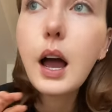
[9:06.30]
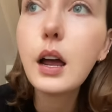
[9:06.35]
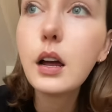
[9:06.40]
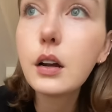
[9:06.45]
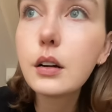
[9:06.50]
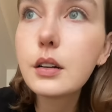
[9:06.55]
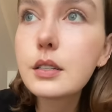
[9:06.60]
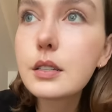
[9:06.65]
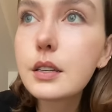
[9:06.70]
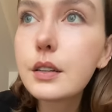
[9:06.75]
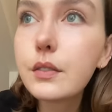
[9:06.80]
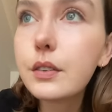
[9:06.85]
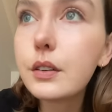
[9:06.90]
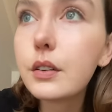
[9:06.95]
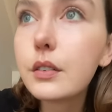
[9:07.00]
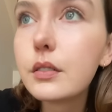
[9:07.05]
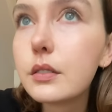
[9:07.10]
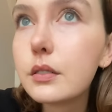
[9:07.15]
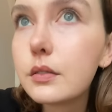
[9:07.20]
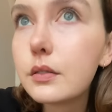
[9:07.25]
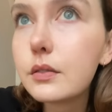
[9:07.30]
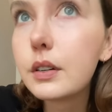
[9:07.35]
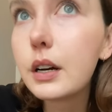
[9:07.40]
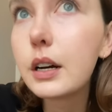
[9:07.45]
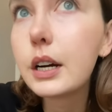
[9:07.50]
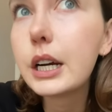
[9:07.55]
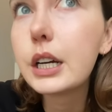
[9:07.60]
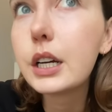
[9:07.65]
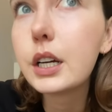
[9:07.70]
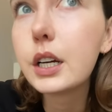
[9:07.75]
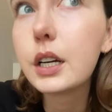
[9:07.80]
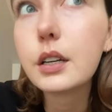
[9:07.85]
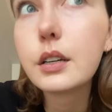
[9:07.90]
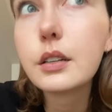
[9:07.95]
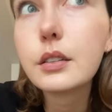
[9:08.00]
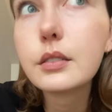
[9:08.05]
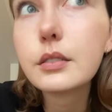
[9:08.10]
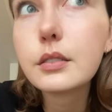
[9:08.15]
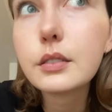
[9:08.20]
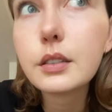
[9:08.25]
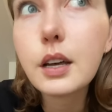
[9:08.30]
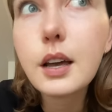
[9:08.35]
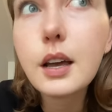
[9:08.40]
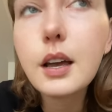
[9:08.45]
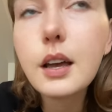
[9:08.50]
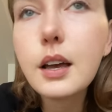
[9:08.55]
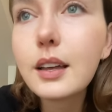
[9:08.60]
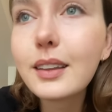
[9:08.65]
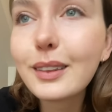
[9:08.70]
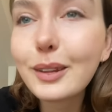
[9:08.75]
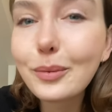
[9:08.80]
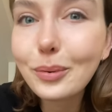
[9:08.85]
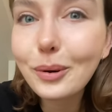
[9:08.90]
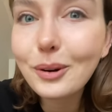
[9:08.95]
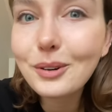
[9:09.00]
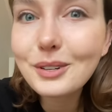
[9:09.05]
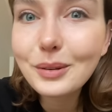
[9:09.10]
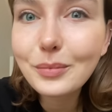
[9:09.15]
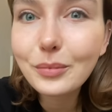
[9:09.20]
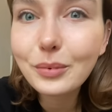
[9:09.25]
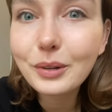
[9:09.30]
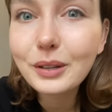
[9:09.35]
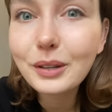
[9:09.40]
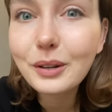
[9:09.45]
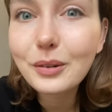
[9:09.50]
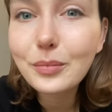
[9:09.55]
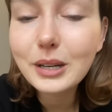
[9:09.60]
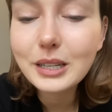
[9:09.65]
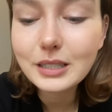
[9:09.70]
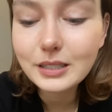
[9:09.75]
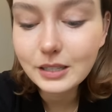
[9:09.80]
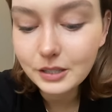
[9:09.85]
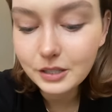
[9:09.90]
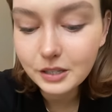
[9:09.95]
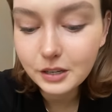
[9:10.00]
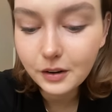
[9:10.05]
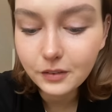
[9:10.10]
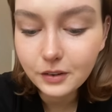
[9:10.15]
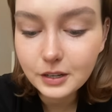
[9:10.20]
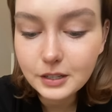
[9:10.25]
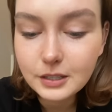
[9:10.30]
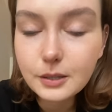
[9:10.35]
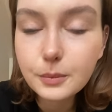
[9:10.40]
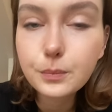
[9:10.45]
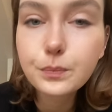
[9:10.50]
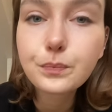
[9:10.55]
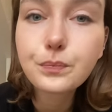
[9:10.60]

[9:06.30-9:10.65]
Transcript: I honestly feel very good. The protein preload makes such a difference.